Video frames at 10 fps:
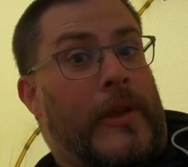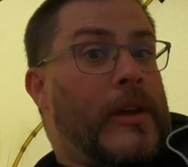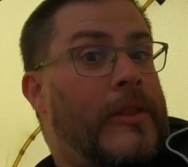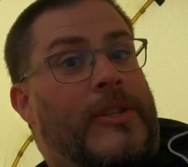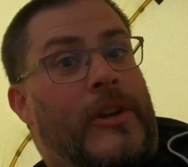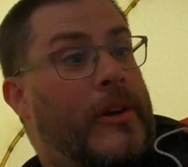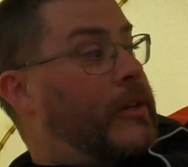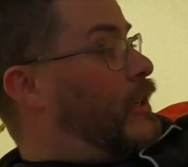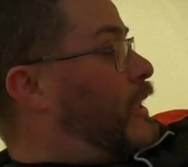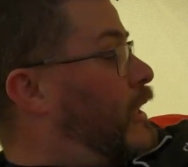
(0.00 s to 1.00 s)
the other
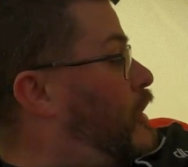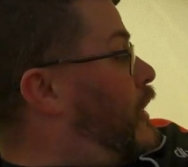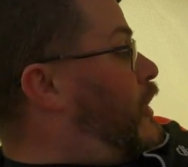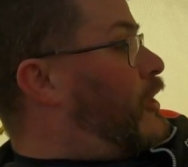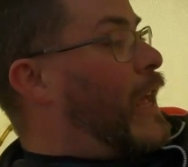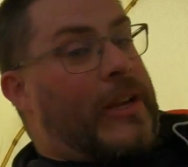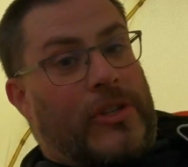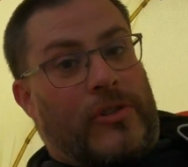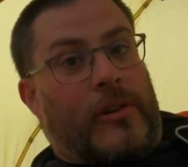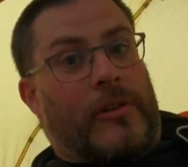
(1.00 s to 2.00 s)
side it's actually just
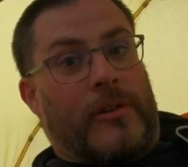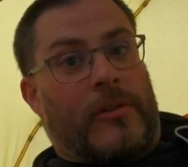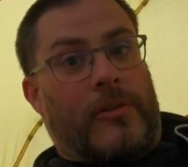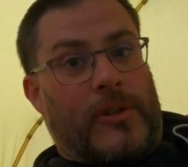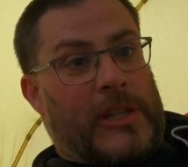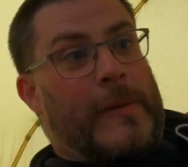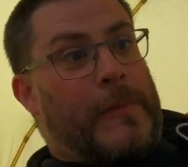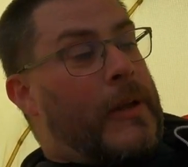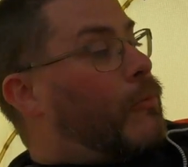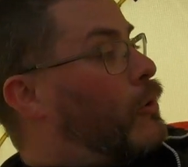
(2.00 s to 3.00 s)
extra
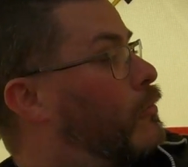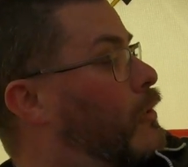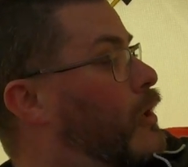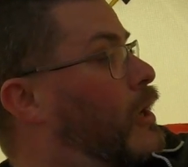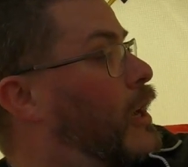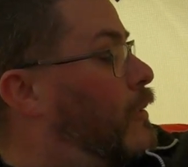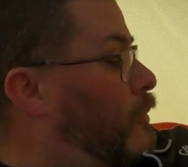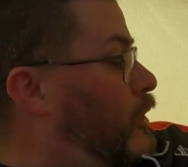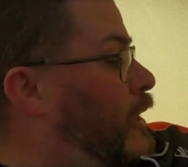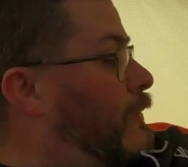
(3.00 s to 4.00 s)
sleeping room,
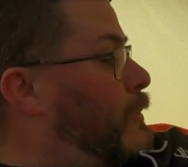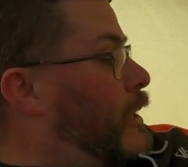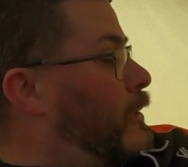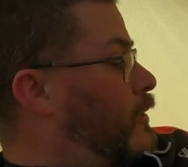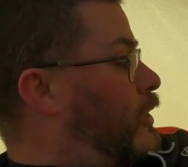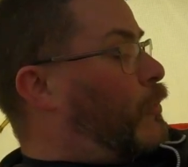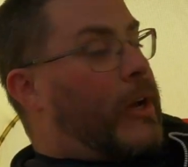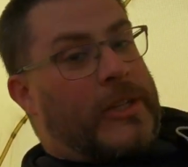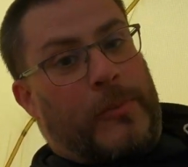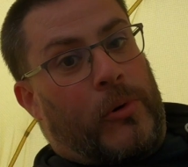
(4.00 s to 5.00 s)
which gives me
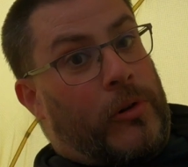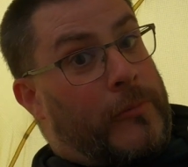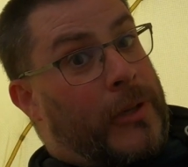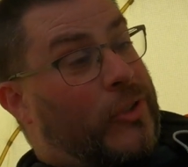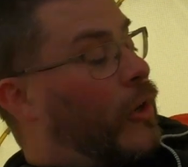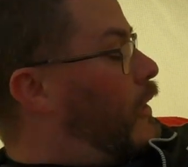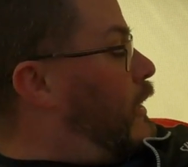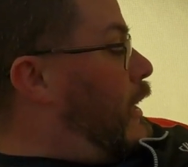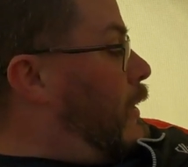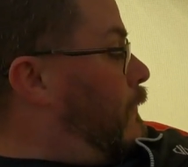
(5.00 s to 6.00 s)
somewhere to put all of my dry
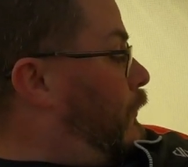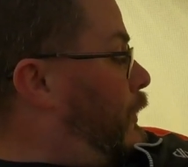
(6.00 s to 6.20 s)
gear.